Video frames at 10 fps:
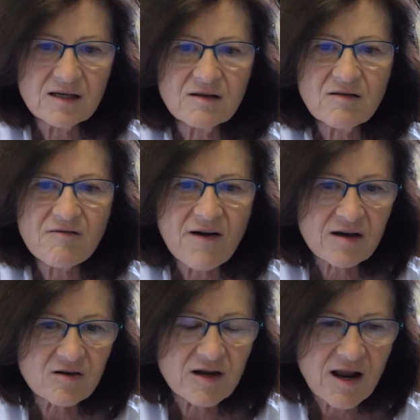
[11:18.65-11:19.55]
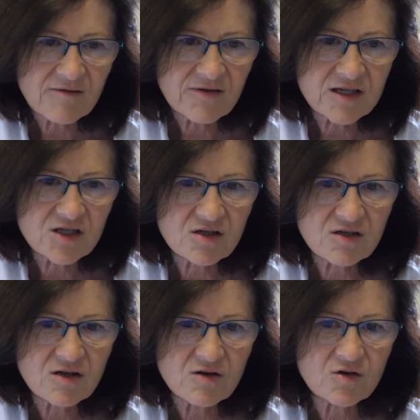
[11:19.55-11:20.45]
in viral
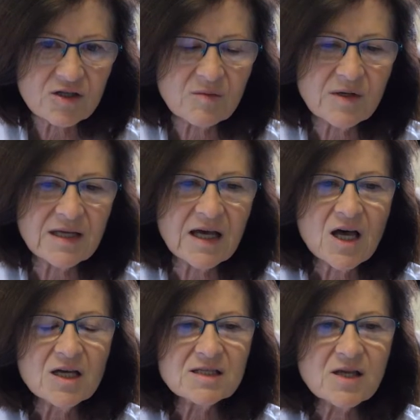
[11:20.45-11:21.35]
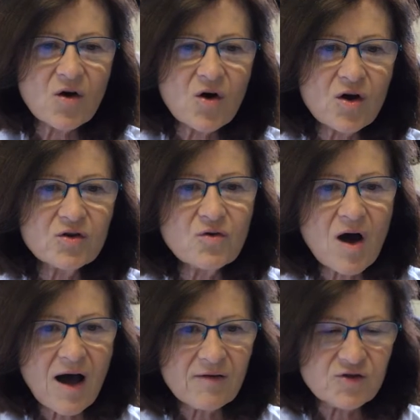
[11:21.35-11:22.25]
infection notably. So you
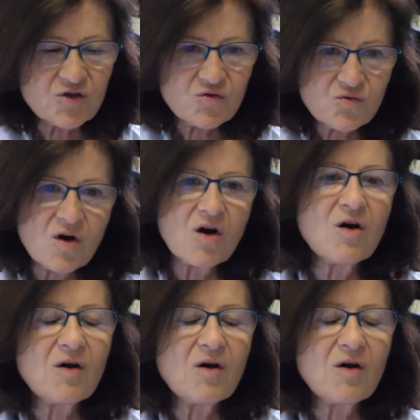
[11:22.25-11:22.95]
have to